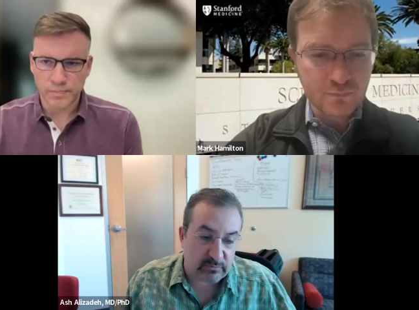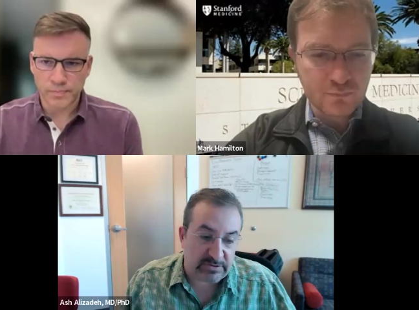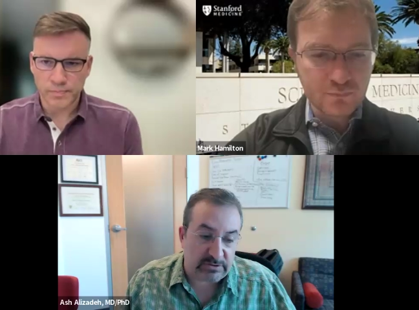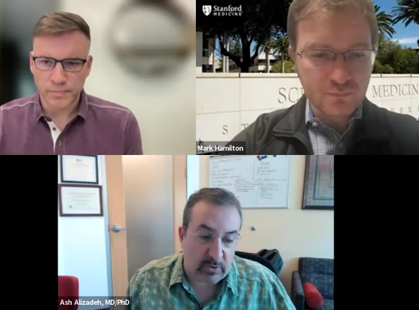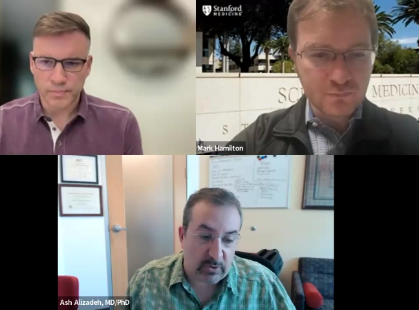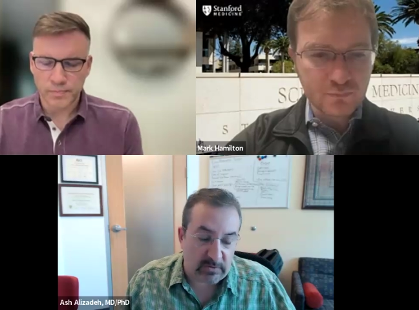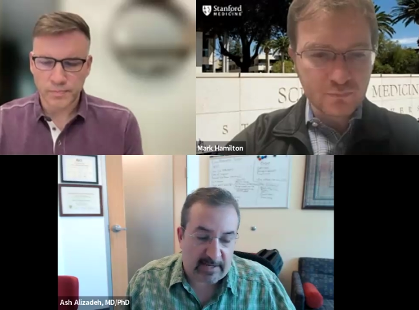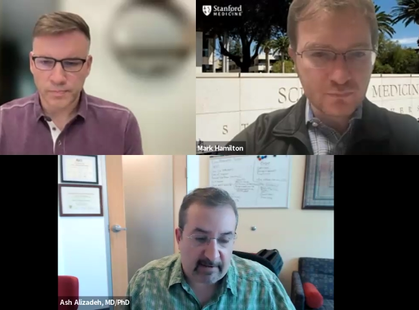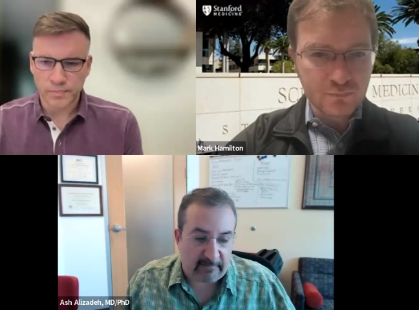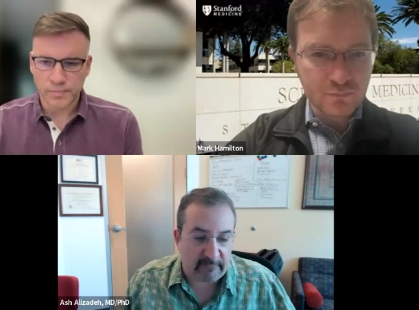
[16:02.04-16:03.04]
Speaker 1: so we don't
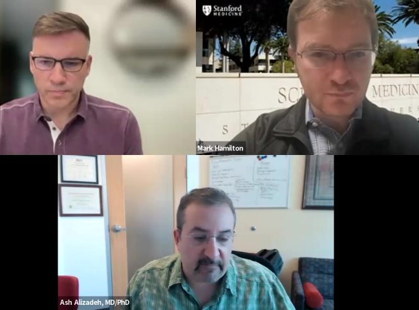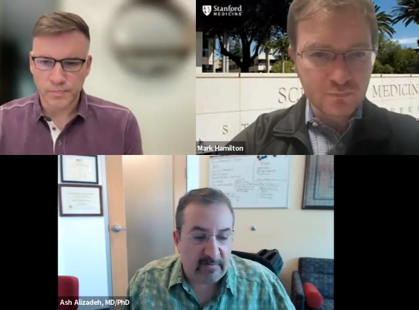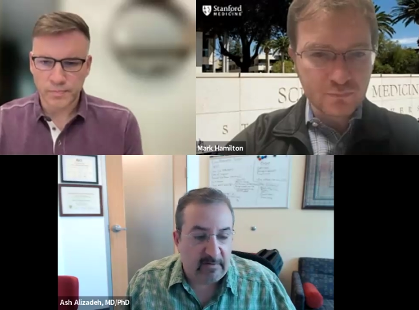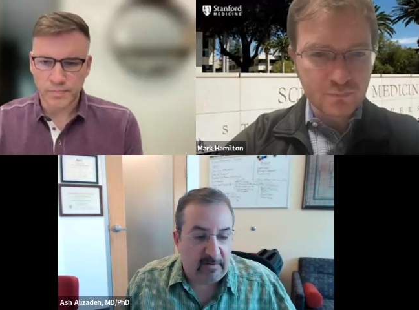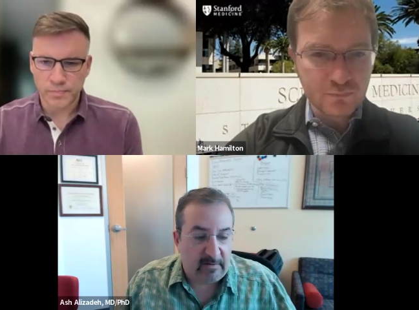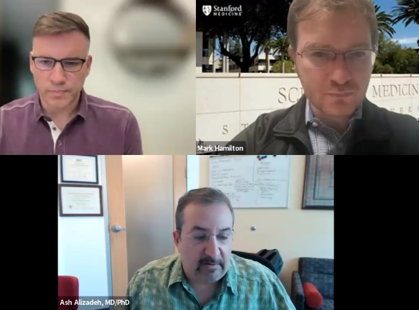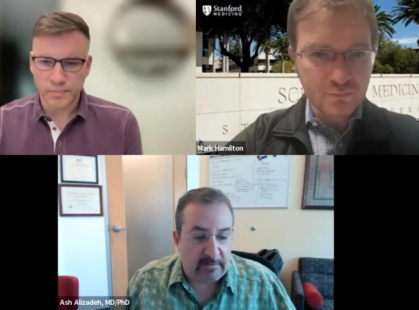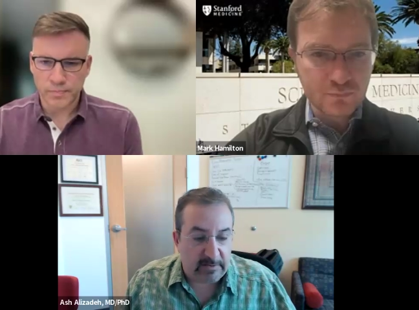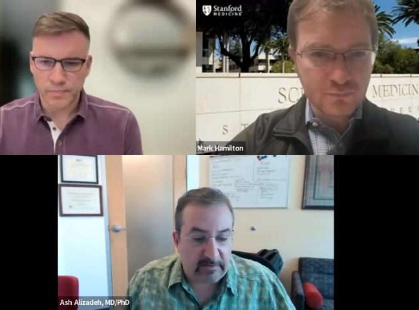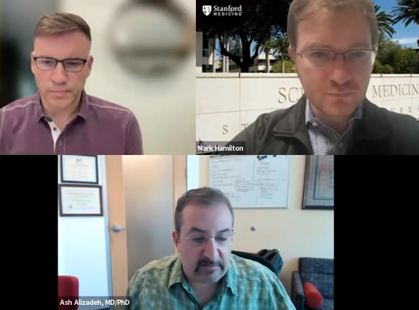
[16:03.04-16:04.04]
have
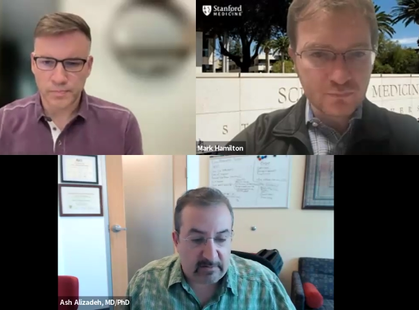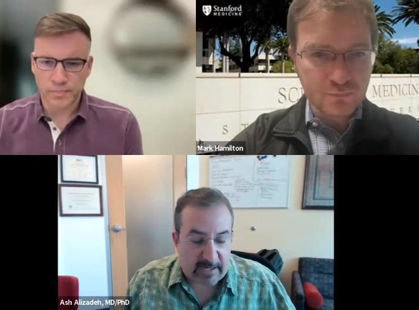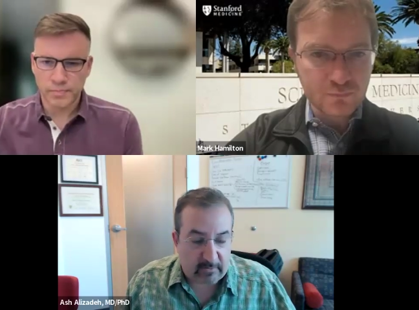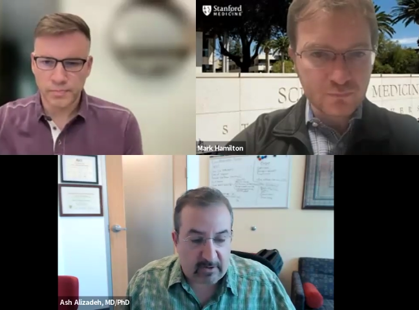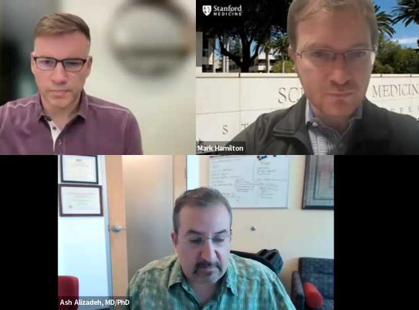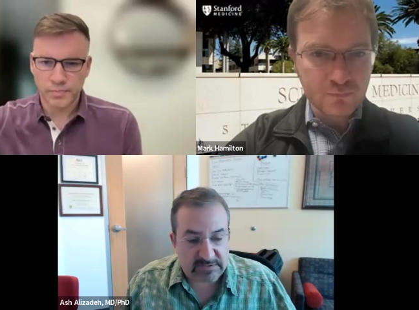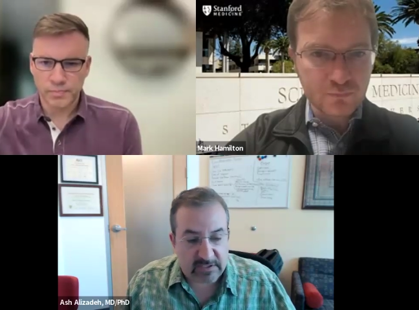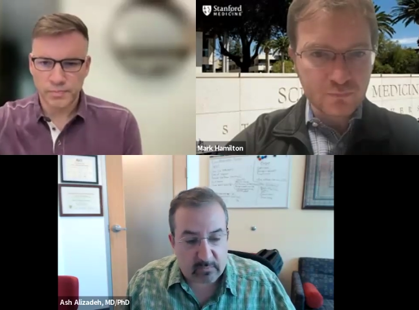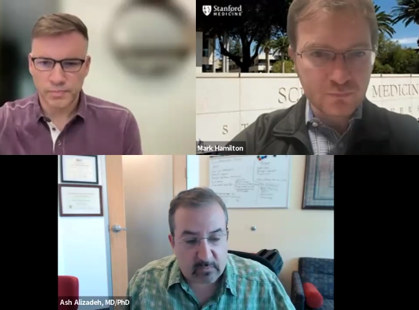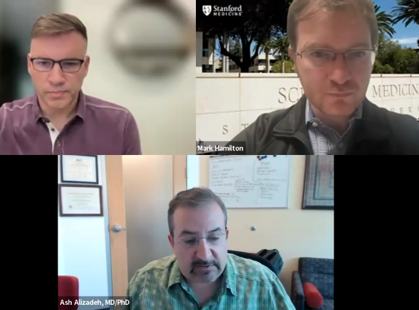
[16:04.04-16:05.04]
lethal outcomes
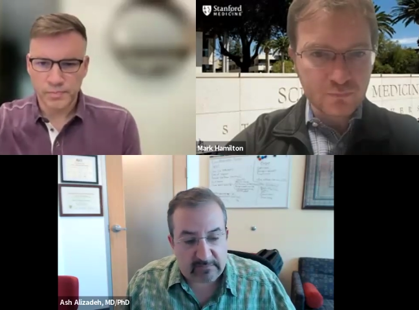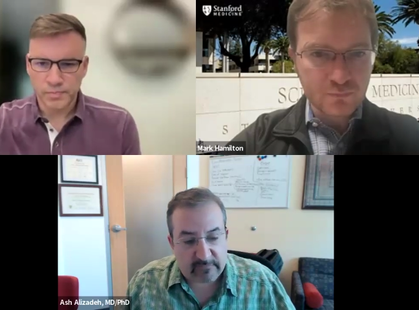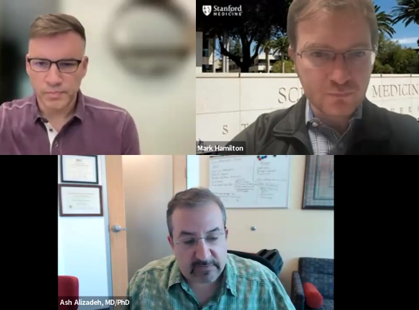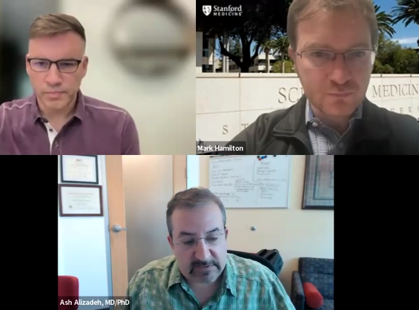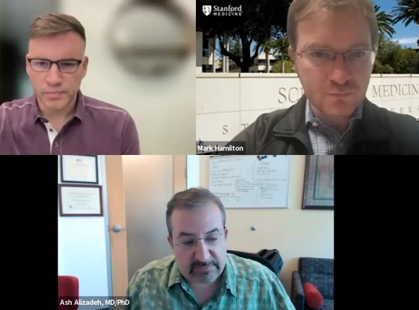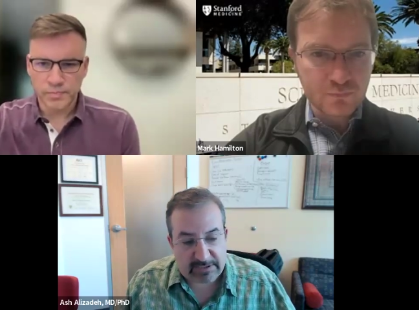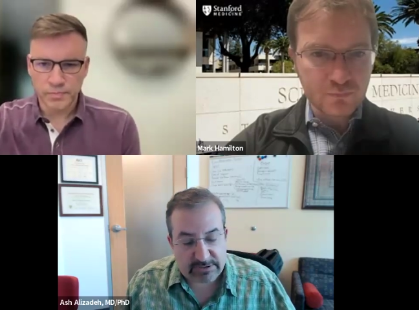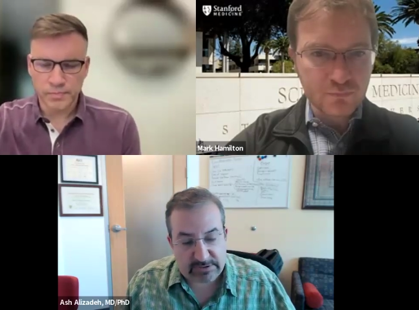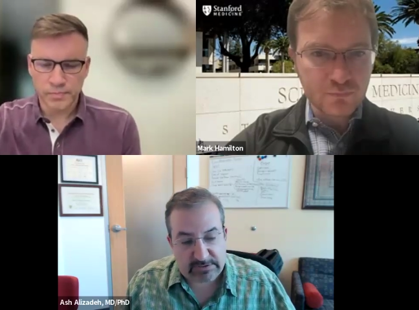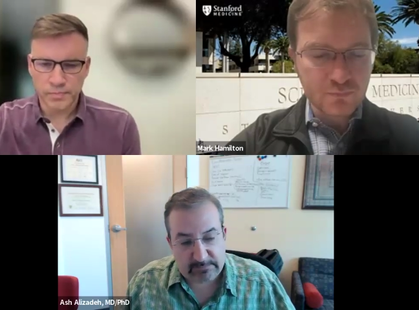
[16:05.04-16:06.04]
like we did for this
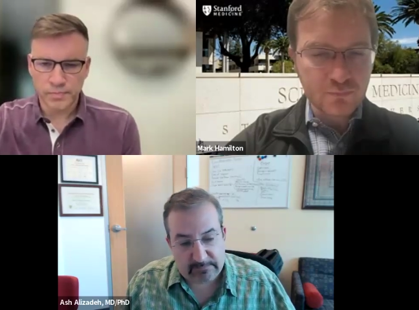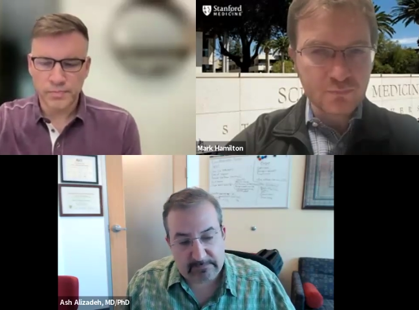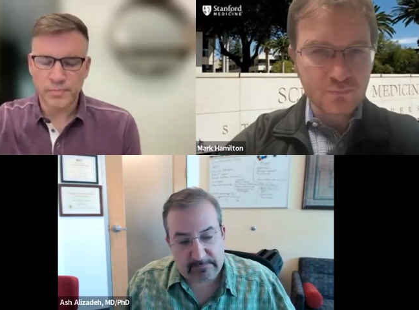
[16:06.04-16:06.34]
patient.